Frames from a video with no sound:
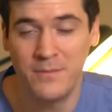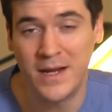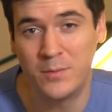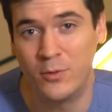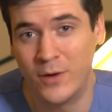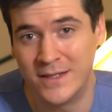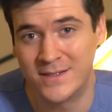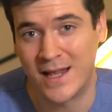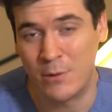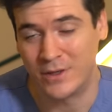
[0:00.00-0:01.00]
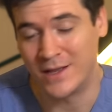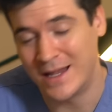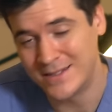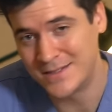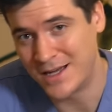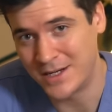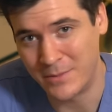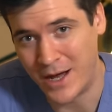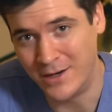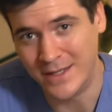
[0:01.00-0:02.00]
the main points that I would like to talk
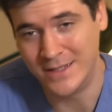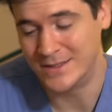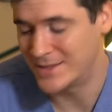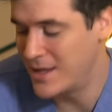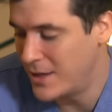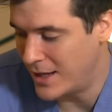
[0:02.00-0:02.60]
about is